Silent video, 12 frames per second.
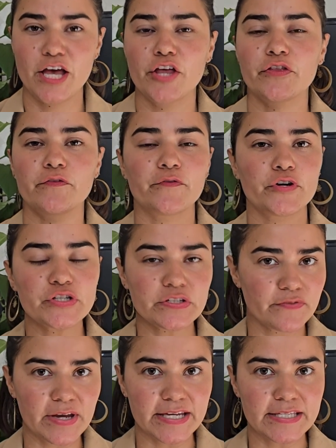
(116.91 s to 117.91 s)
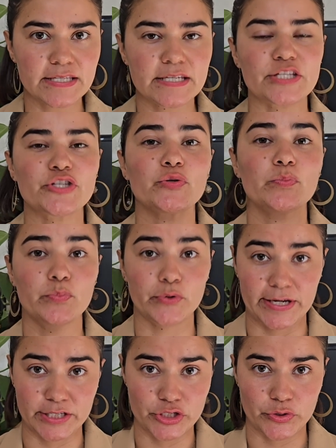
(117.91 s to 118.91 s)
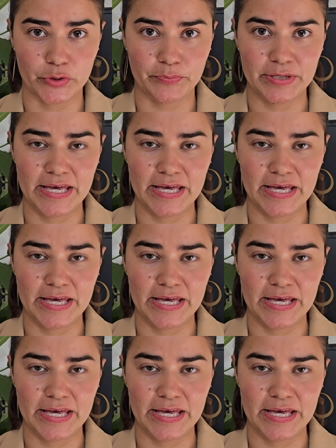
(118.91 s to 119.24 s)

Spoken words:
The first phase is to brainstorm.